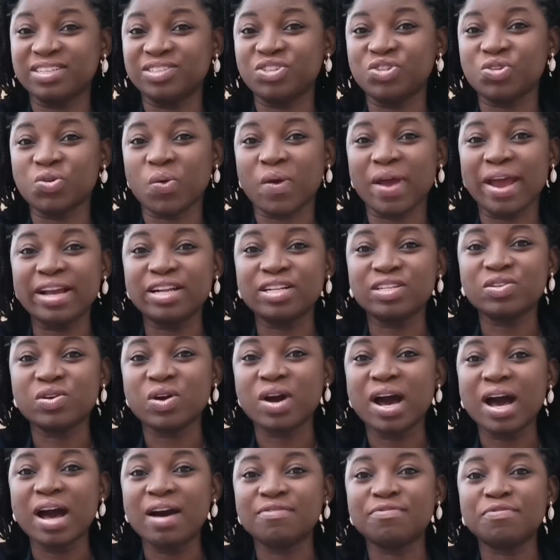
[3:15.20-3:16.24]
try to
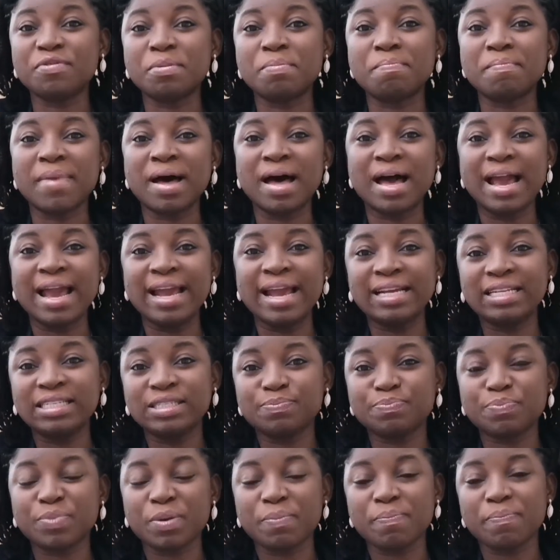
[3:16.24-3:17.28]
have a mind
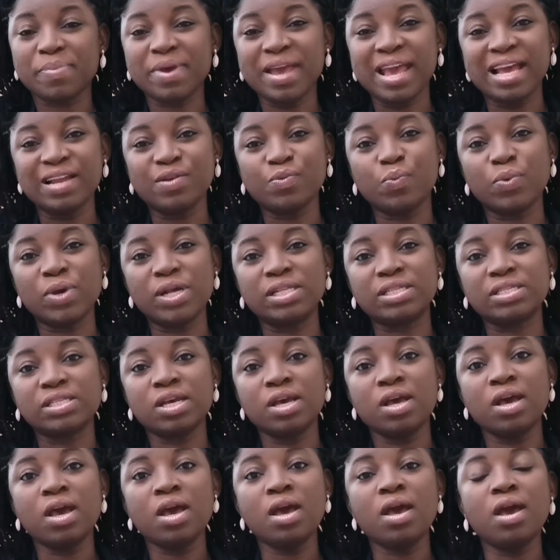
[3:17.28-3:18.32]
prepared with
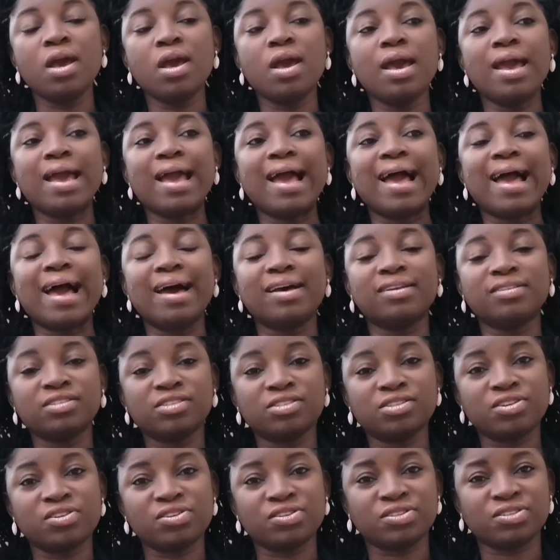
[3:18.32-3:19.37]

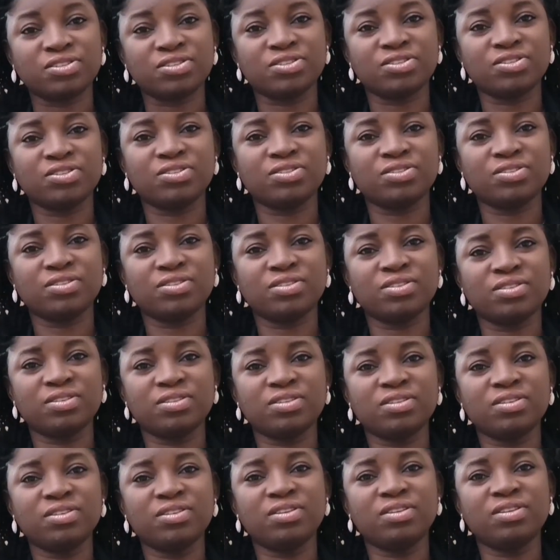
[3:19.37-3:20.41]
answers.
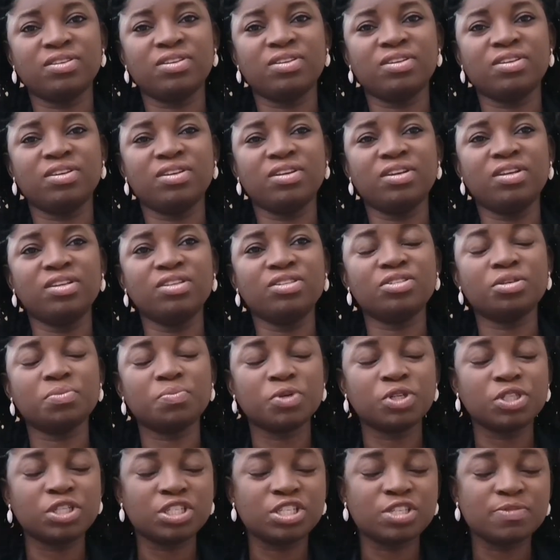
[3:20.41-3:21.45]

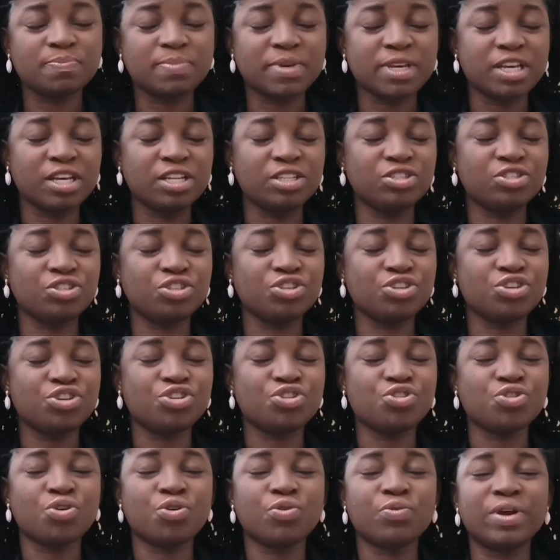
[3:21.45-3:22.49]
Someone is speaking to you,
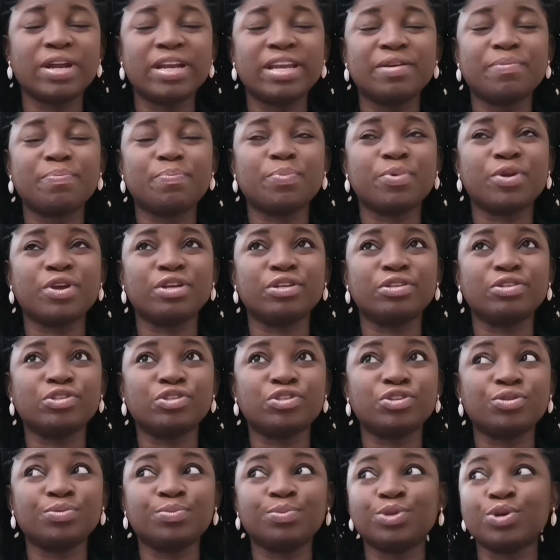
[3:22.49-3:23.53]
you already
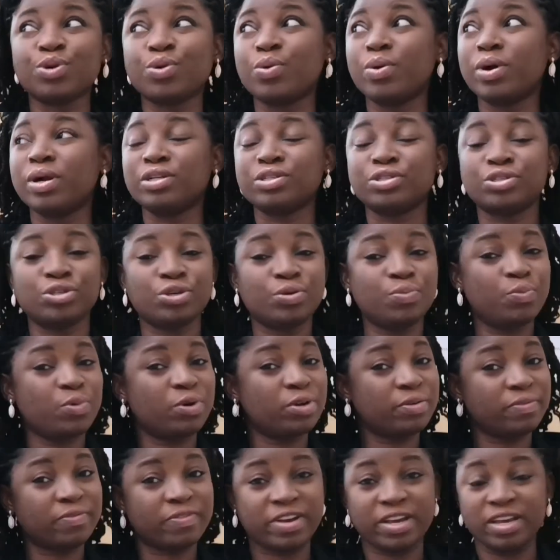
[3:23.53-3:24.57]
presumed or assume
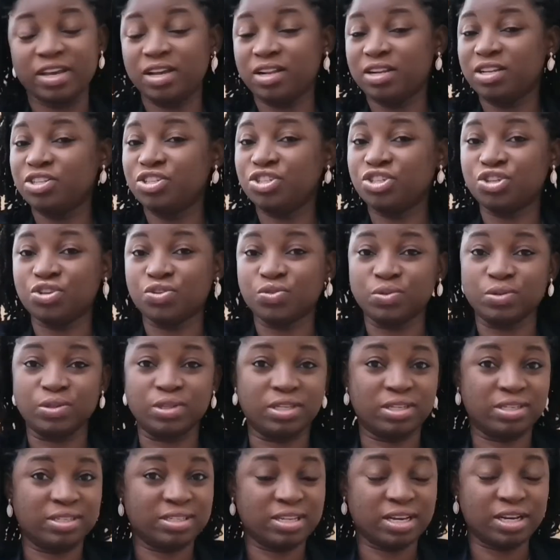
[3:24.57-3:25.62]
whatever English you
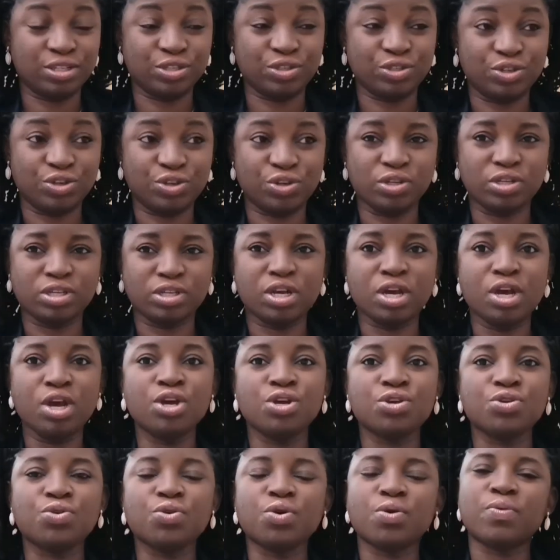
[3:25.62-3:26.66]
decide to use,
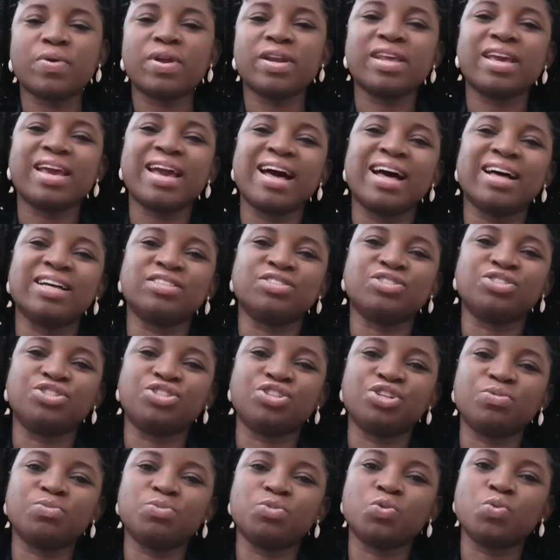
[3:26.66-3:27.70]
you already
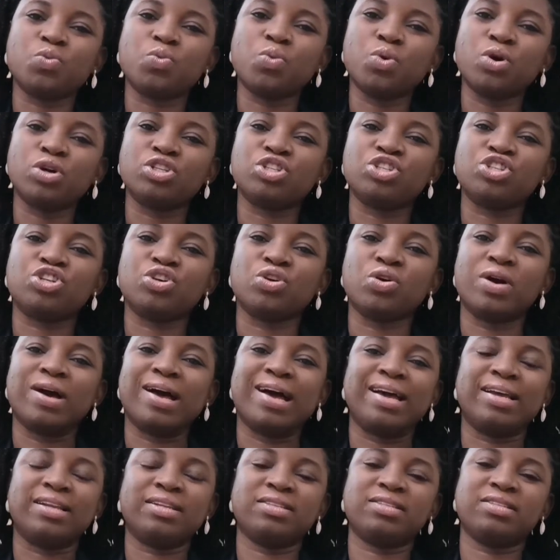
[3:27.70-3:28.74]
assume what your
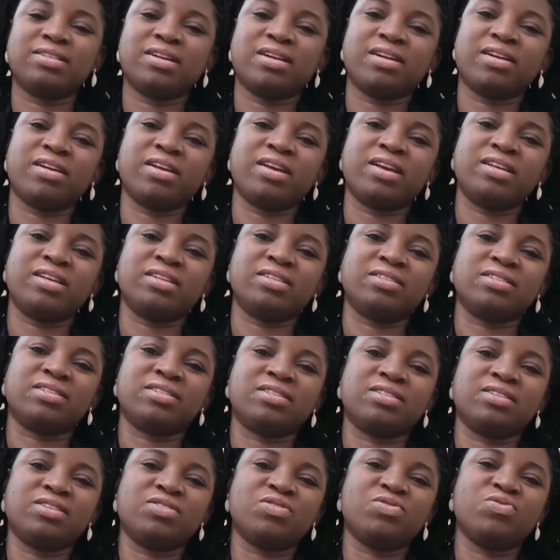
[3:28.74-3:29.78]
answer
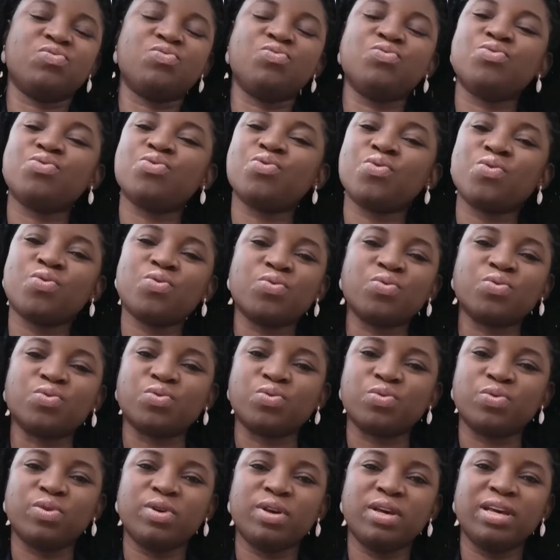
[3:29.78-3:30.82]
is. No,
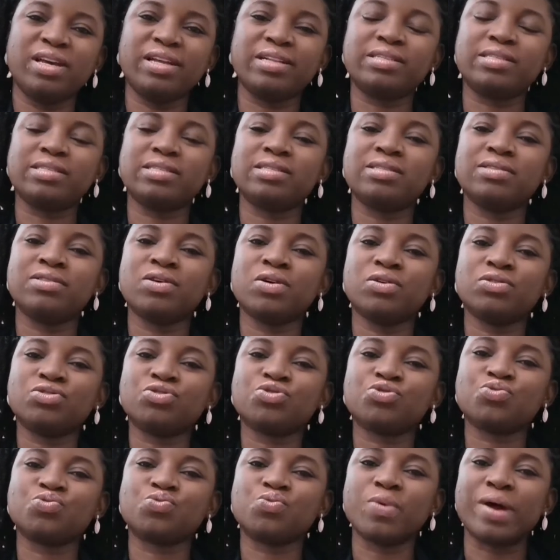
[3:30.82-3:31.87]
it's not
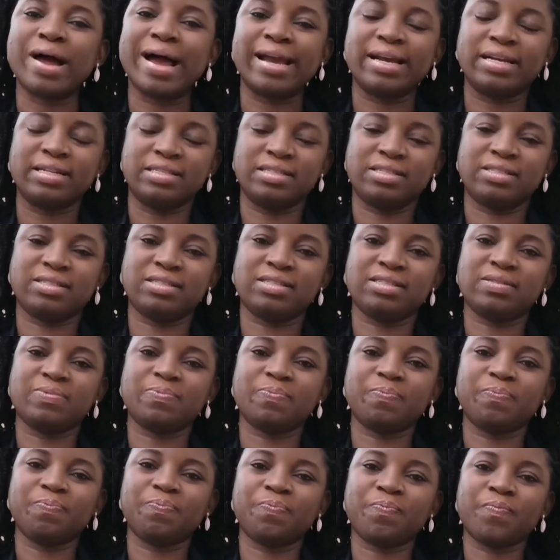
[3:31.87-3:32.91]
right.
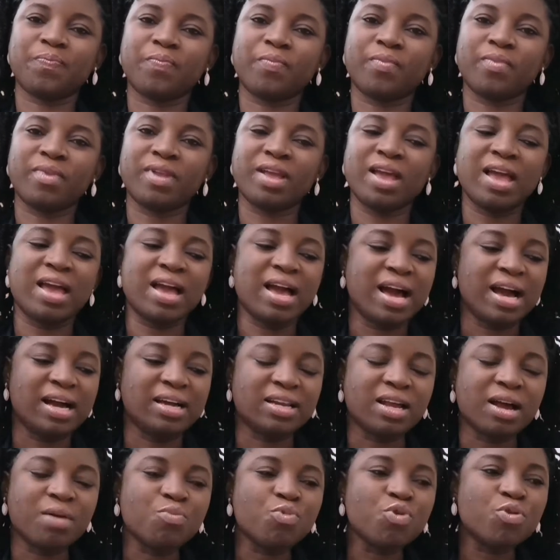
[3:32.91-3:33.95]
At
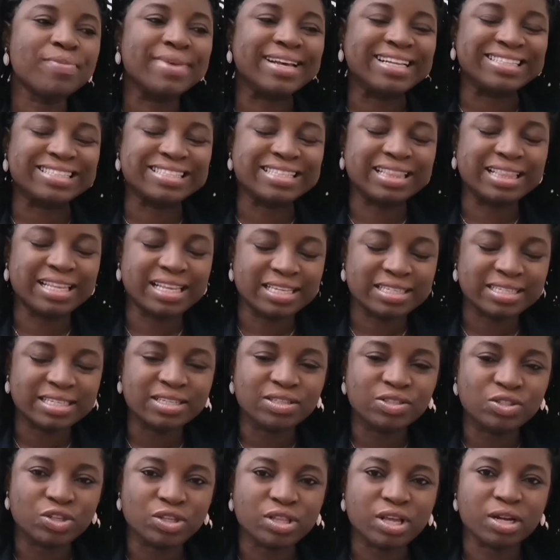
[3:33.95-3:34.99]
that moment,
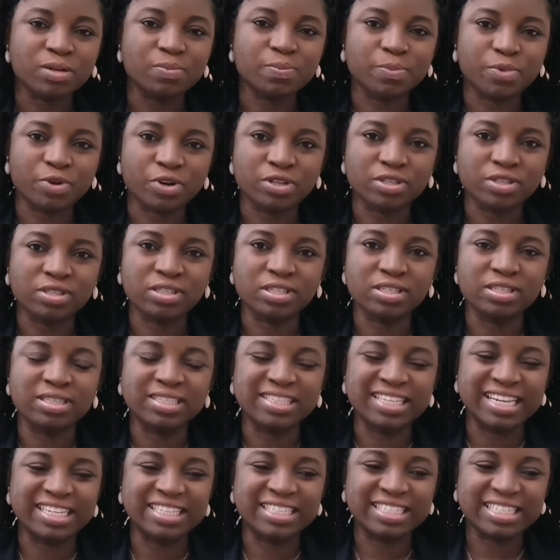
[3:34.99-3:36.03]
listen to that person,
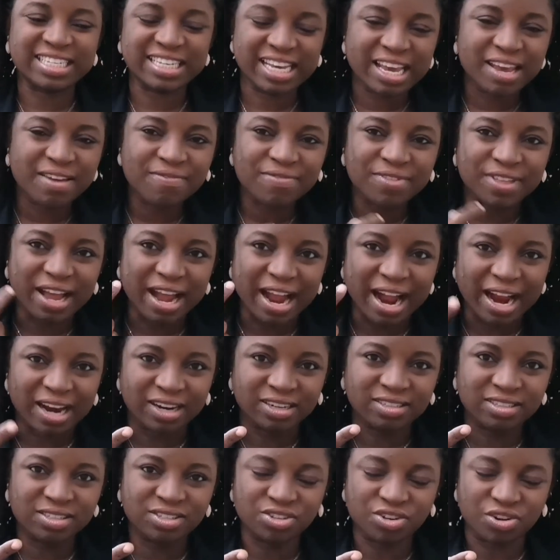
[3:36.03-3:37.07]
then give the
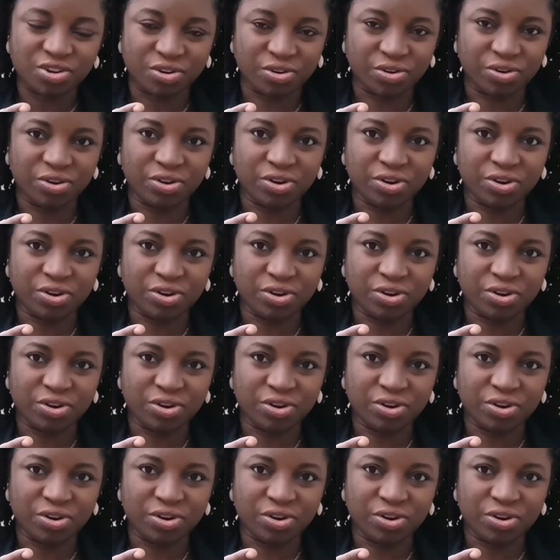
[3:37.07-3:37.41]
answer